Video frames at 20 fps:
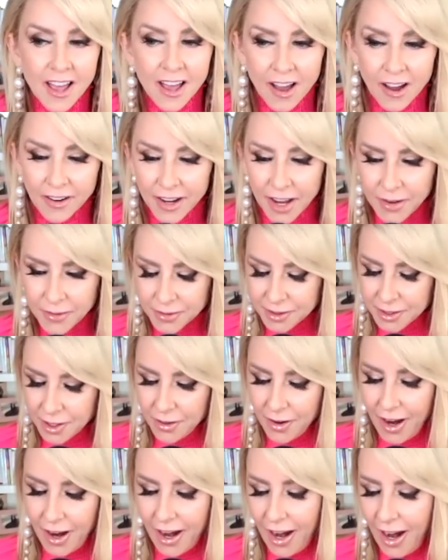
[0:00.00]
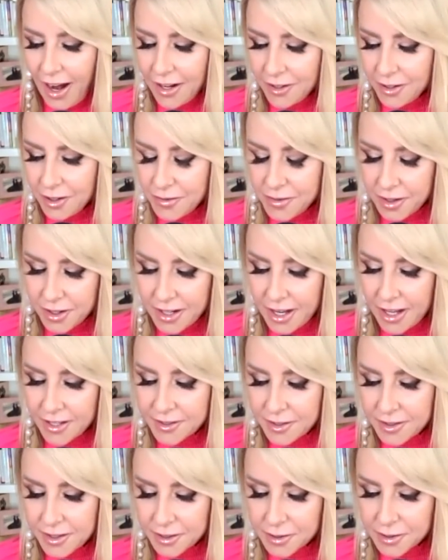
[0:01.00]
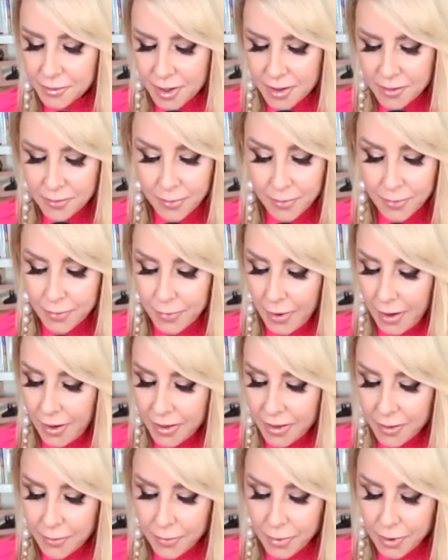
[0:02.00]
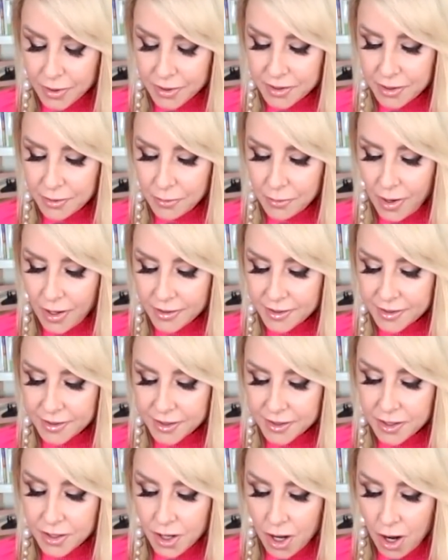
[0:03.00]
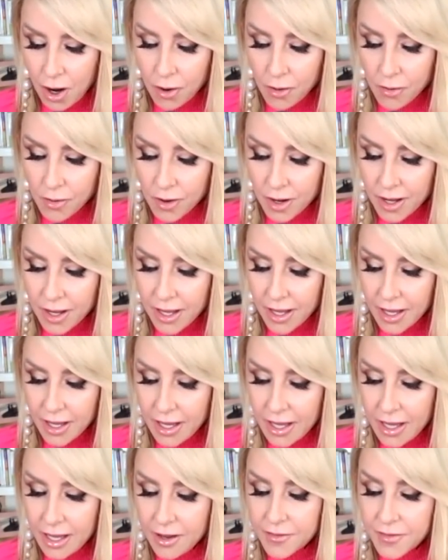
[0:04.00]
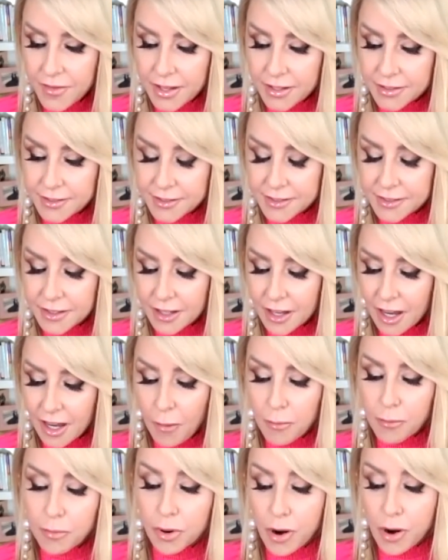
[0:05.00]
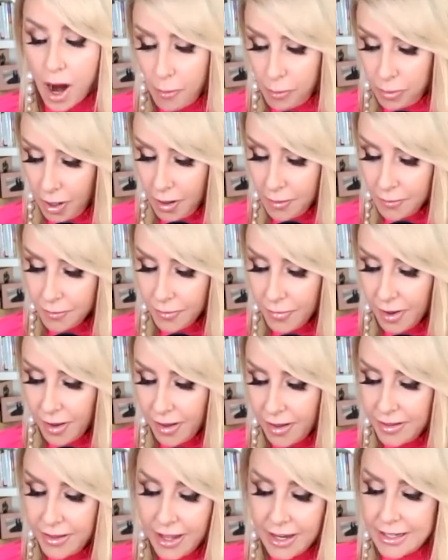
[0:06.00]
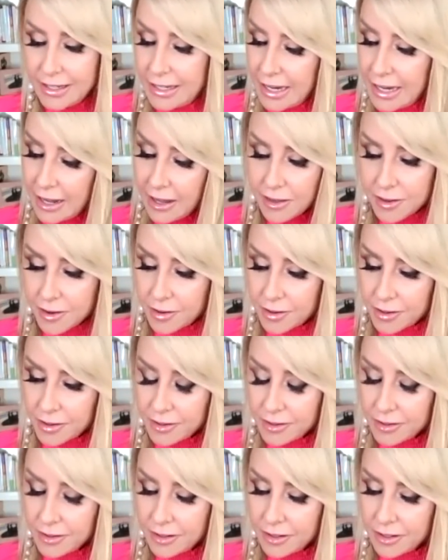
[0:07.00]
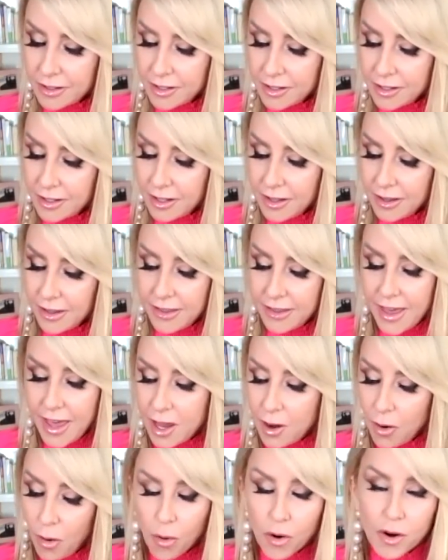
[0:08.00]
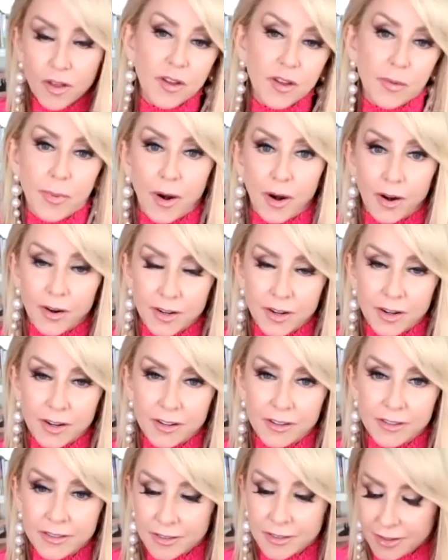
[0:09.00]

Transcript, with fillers: Okay. So I, I don't know if you can answer this one, but the person wants to know if it's a problem that neither they or their partner